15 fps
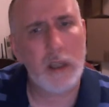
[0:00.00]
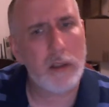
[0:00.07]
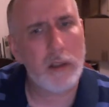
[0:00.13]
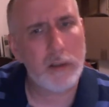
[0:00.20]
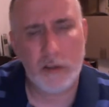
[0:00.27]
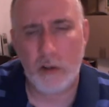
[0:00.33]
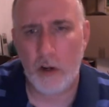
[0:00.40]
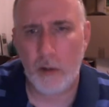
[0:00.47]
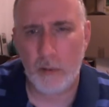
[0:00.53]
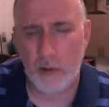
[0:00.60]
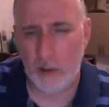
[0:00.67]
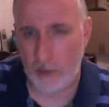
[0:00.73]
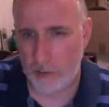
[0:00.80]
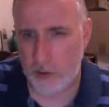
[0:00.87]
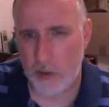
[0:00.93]
killer guitar
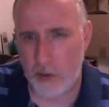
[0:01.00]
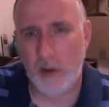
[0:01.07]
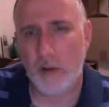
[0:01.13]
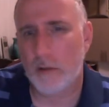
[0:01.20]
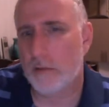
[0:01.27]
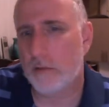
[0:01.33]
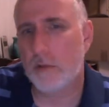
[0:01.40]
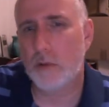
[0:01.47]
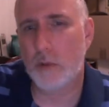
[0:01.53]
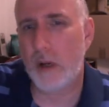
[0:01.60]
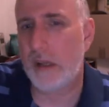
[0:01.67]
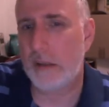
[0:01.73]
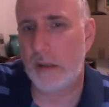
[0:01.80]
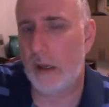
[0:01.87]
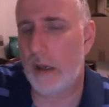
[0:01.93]
player, shredder,
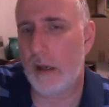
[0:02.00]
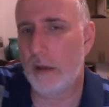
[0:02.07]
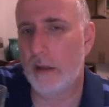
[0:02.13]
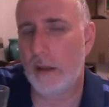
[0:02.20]
great guy,